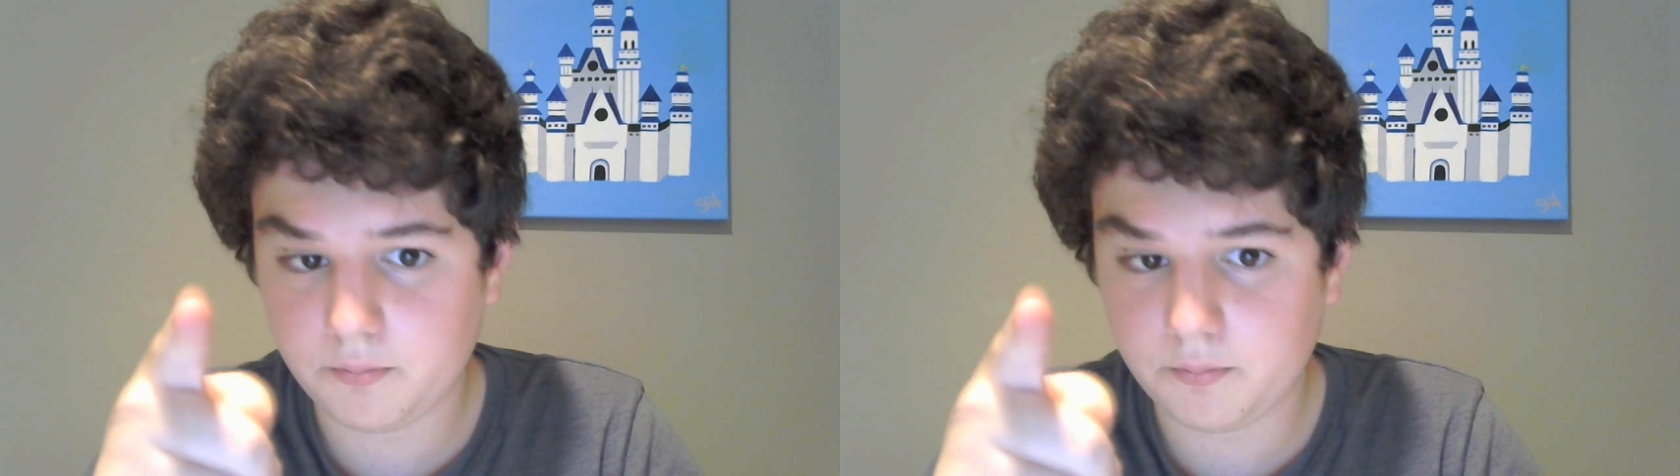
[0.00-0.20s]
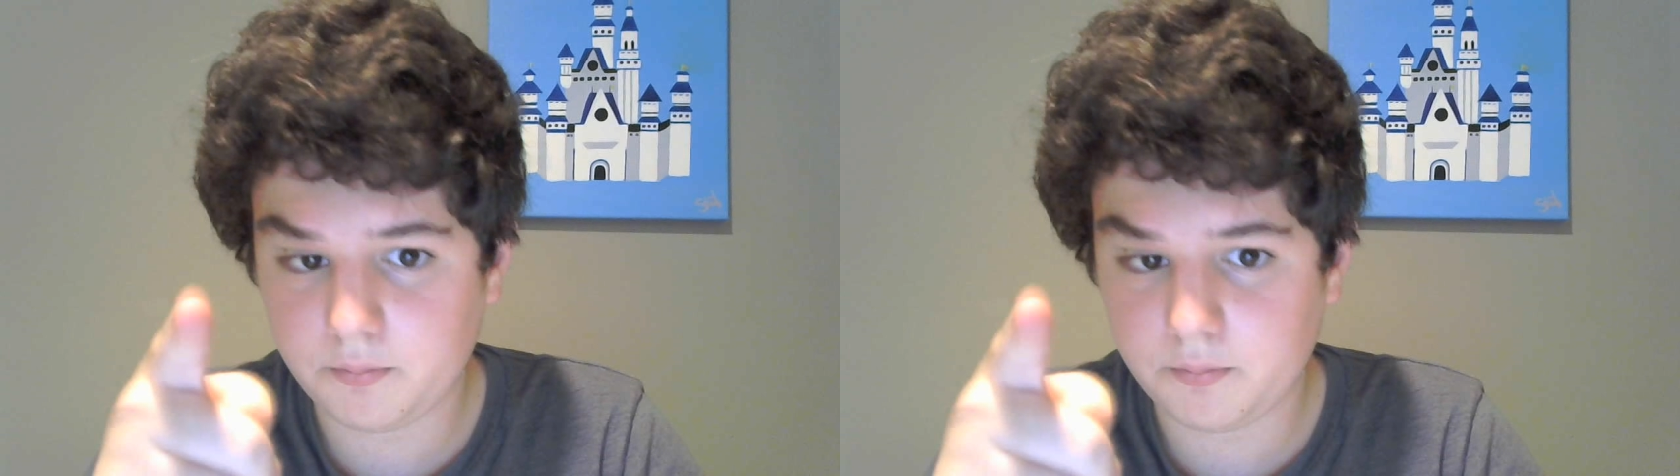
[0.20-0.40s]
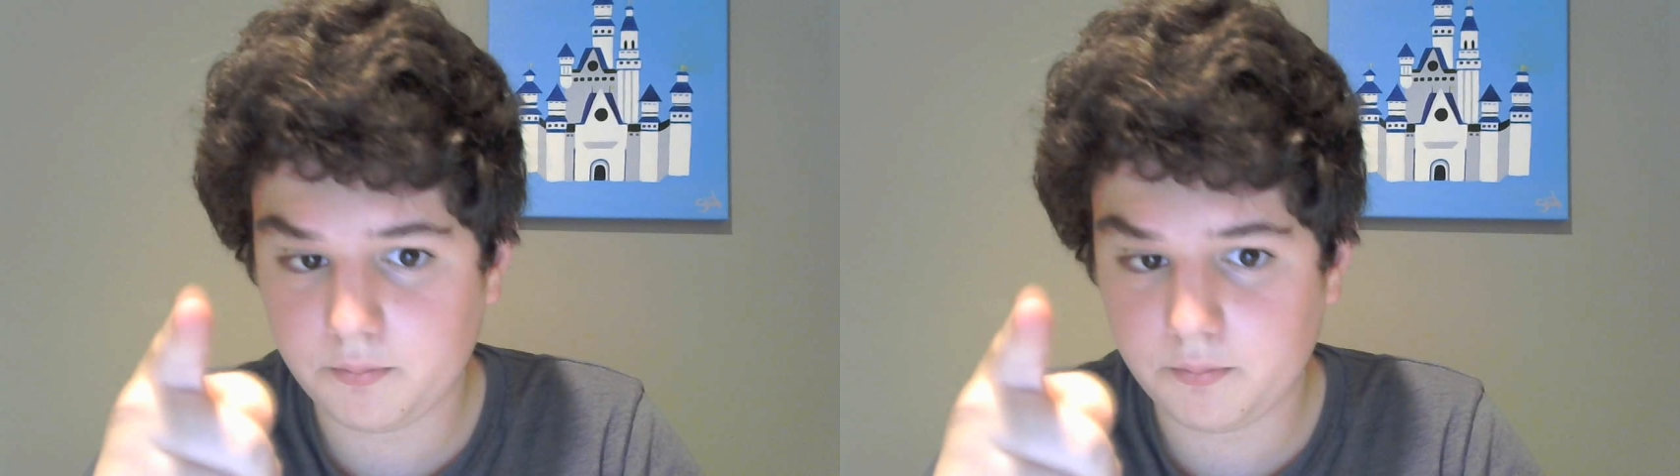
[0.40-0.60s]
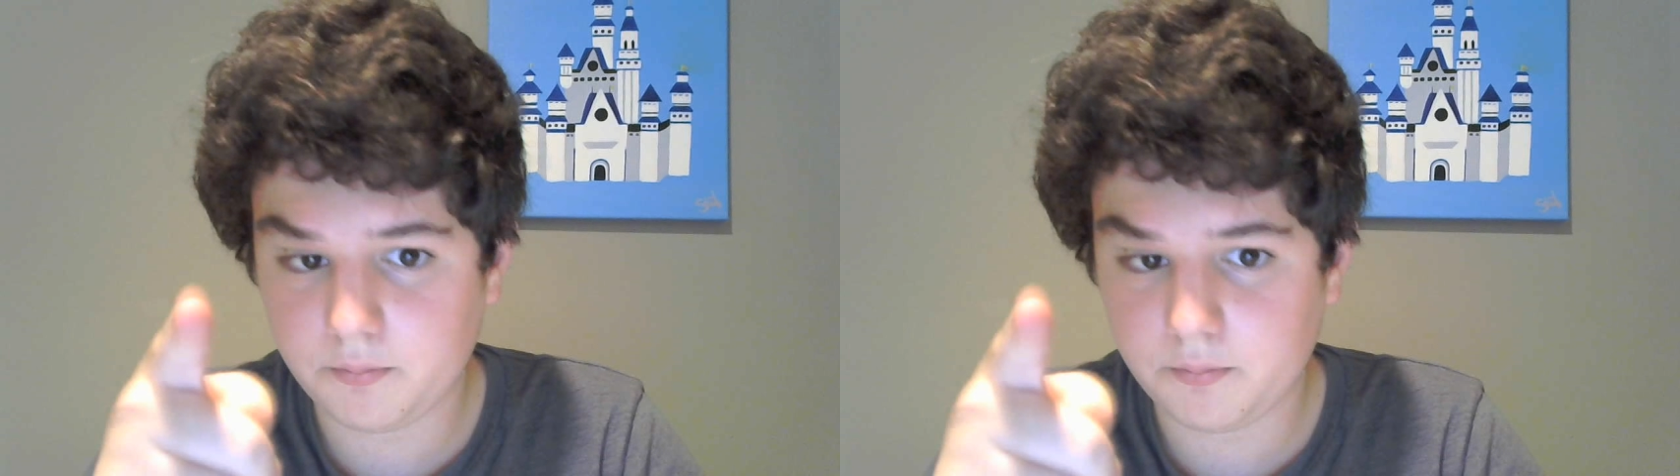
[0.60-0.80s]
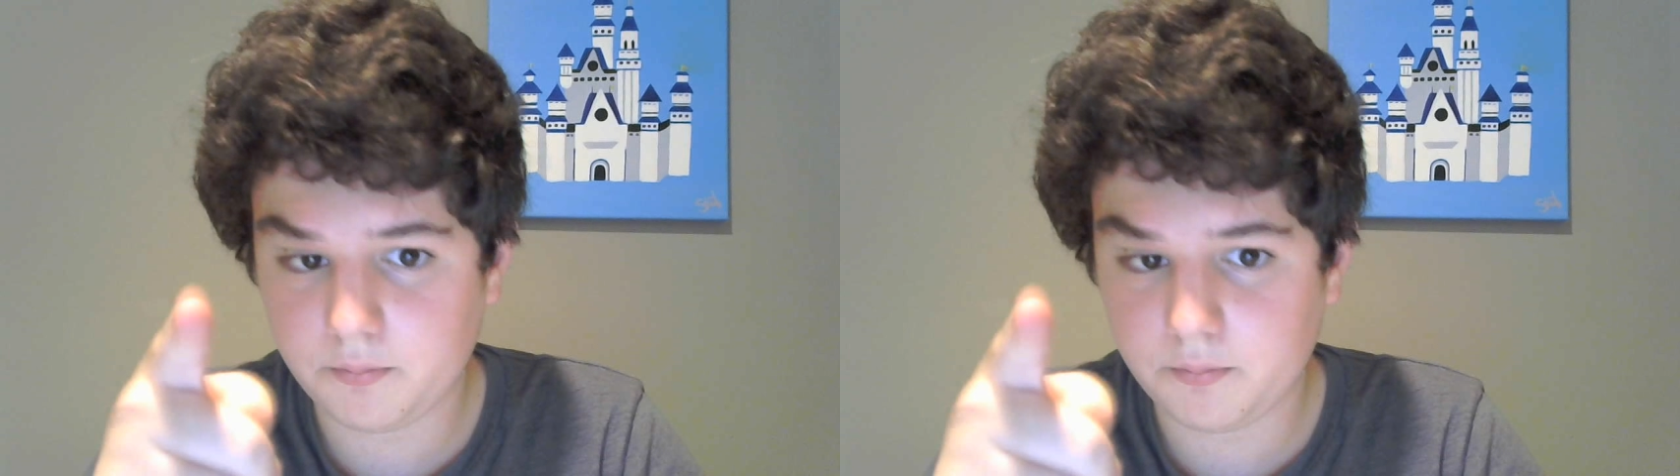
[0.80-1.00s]
I don't point like
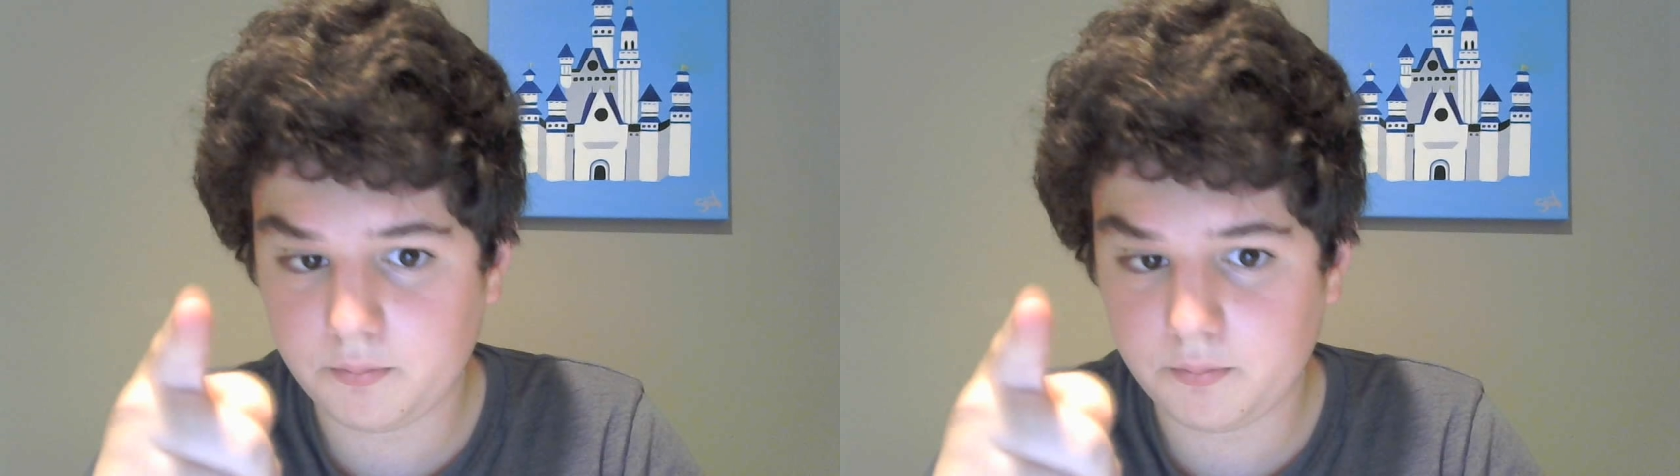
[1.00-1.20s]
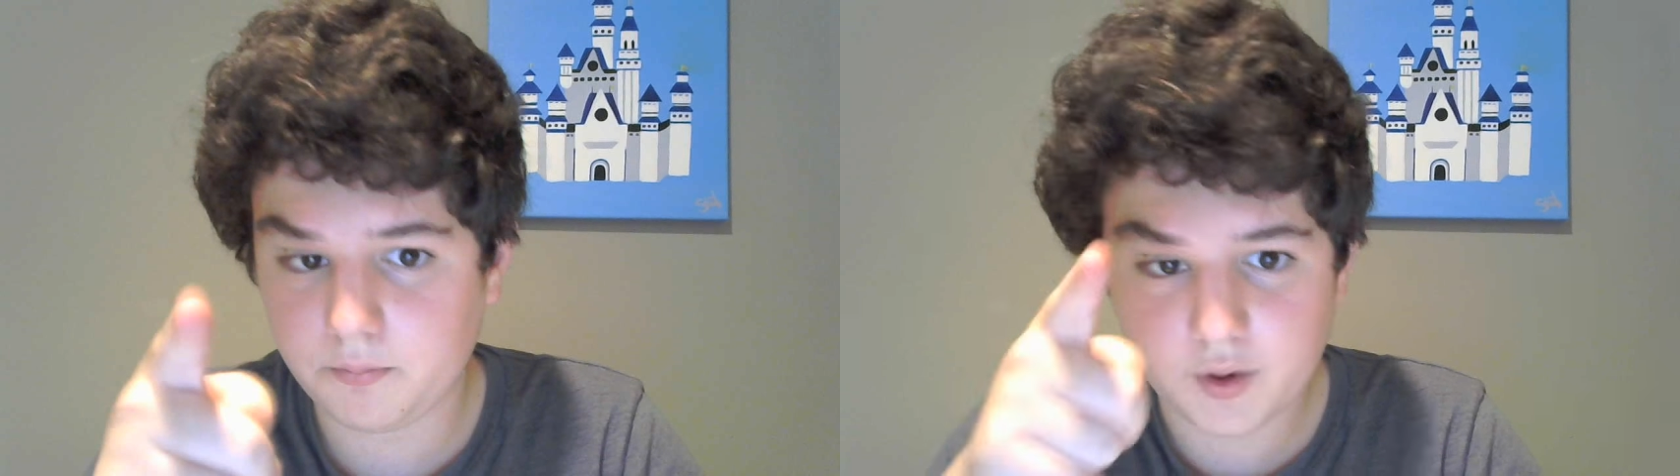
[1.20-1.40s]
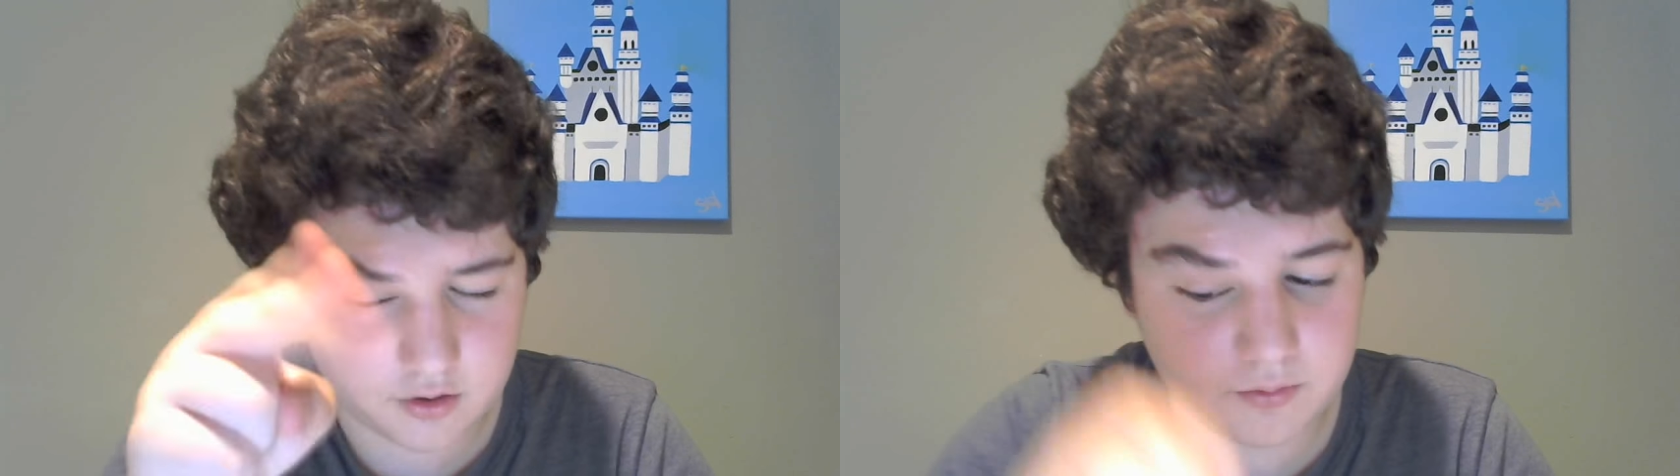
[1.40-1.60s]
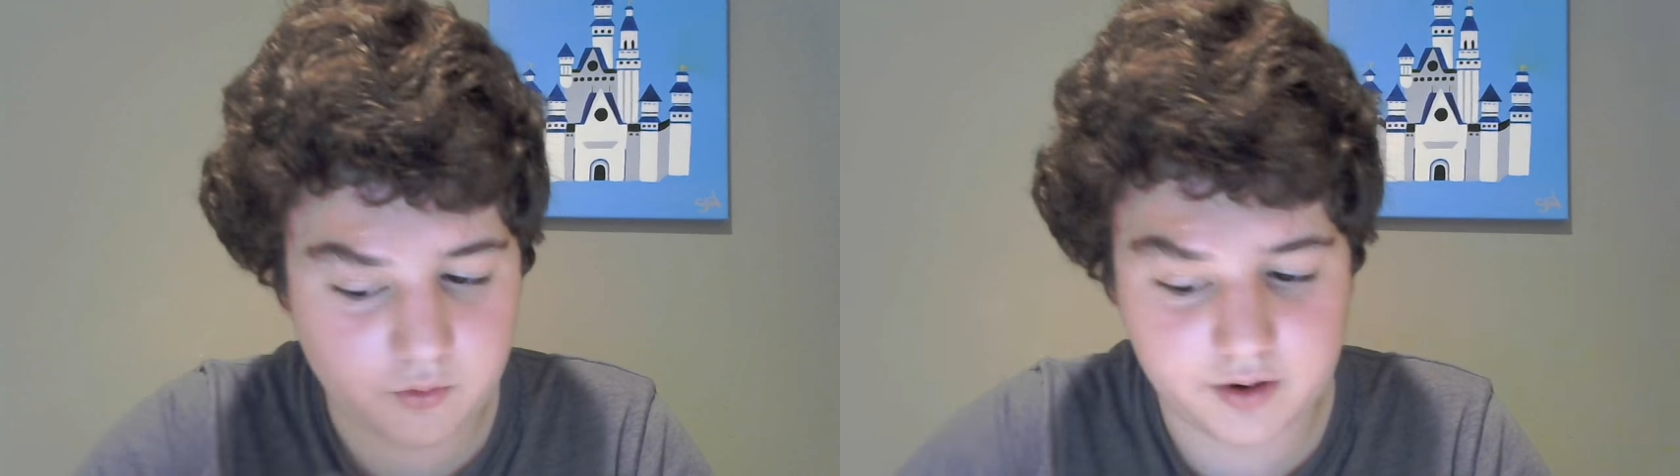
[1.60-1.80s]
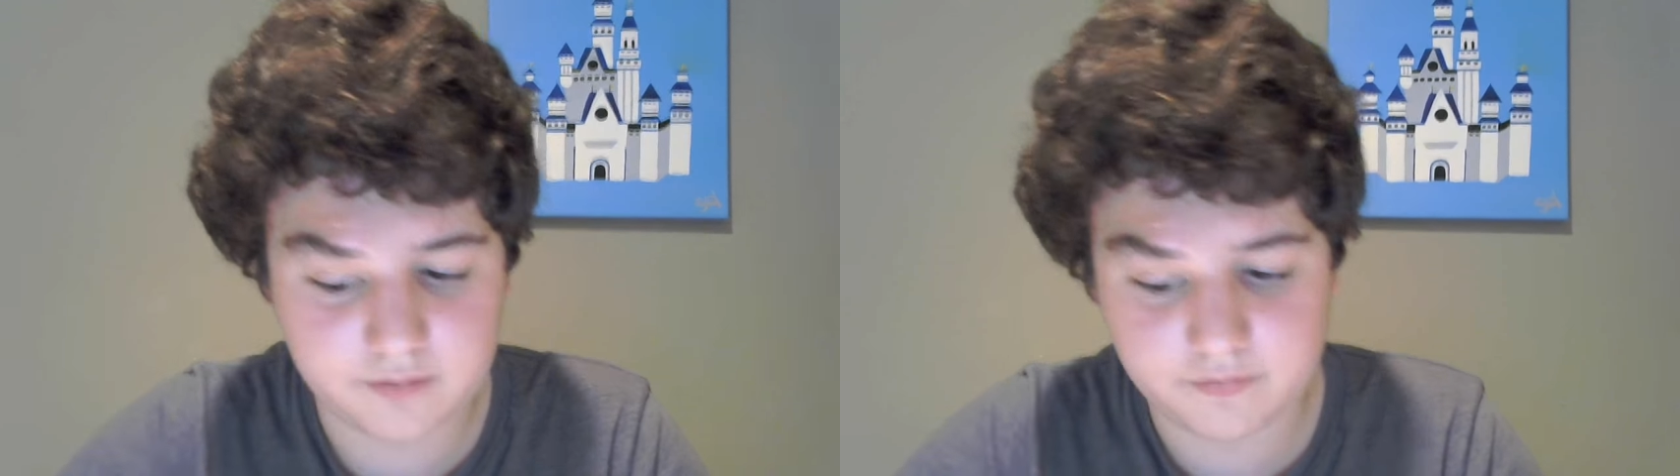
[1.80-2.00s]
this. I do 2 finger point.